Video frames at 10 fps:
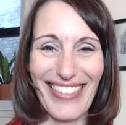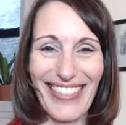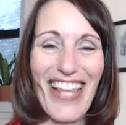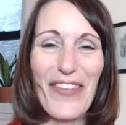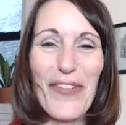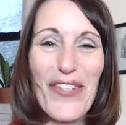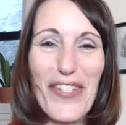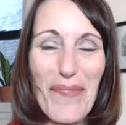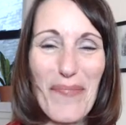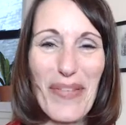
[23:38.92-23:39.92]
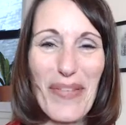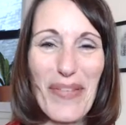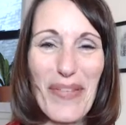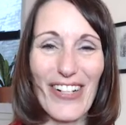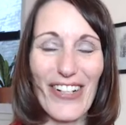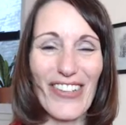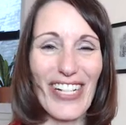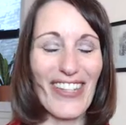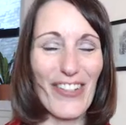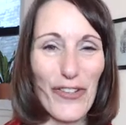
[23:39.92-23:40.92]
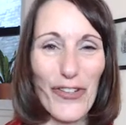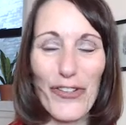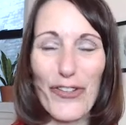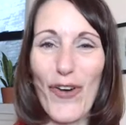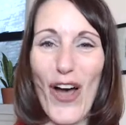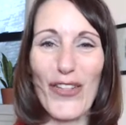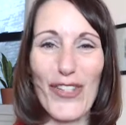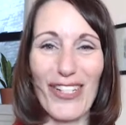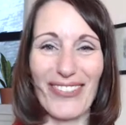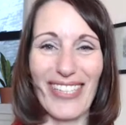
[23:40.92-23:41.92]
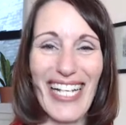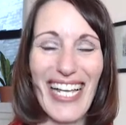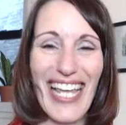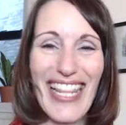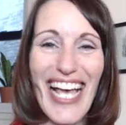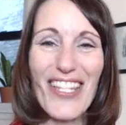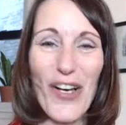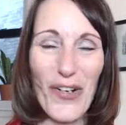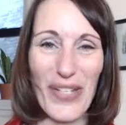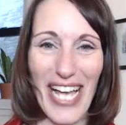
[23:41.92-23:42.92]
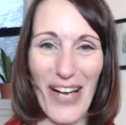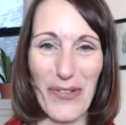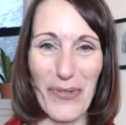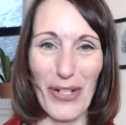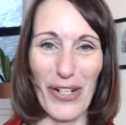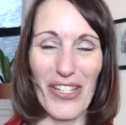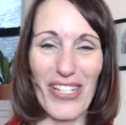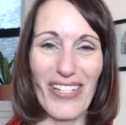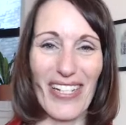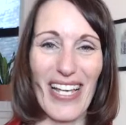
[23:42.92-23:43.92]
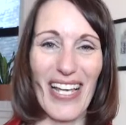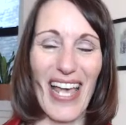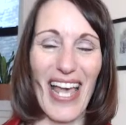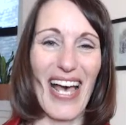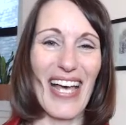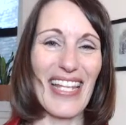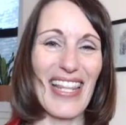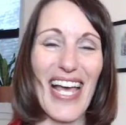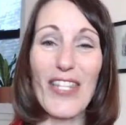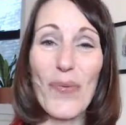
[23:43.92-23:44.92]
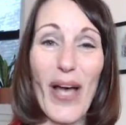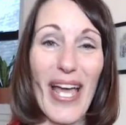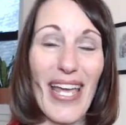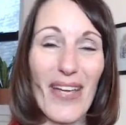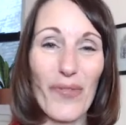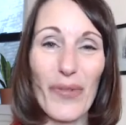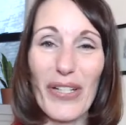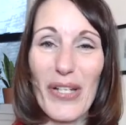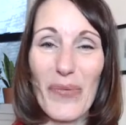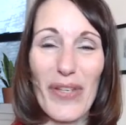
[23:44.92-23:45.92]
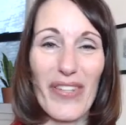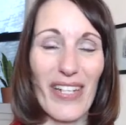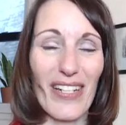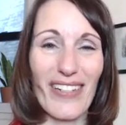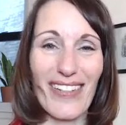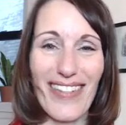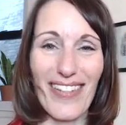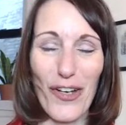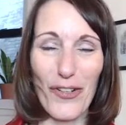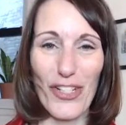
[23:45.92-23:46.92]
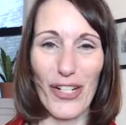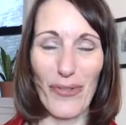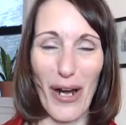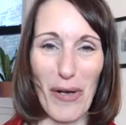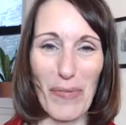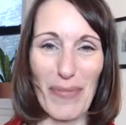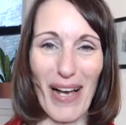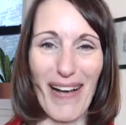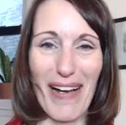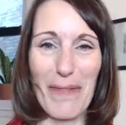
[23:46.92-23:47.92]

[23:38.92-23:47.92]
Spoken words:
There's something that you're drawn to. And that's always how it works. And that's why really within the coaching realm, I